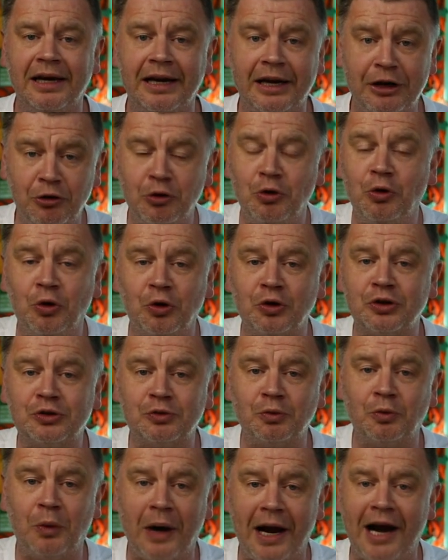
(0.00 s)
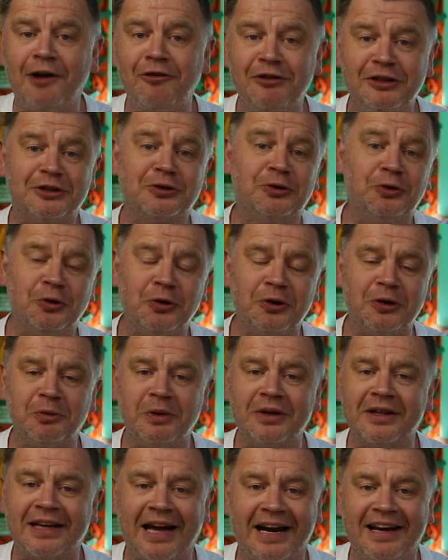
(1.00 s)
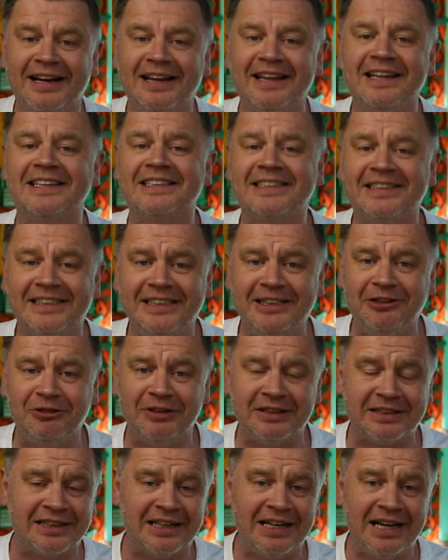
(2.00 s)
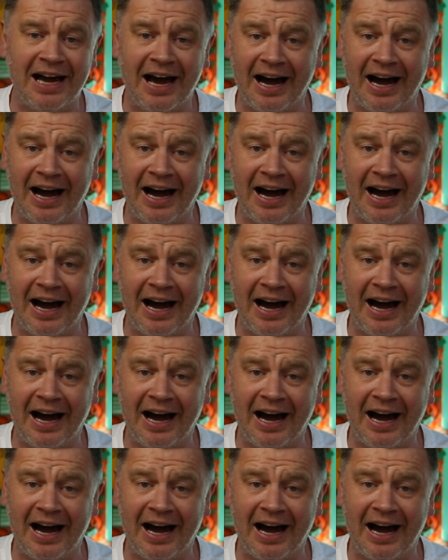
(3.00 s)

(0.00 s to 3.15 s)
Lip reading: knows where he's going with kind of this series.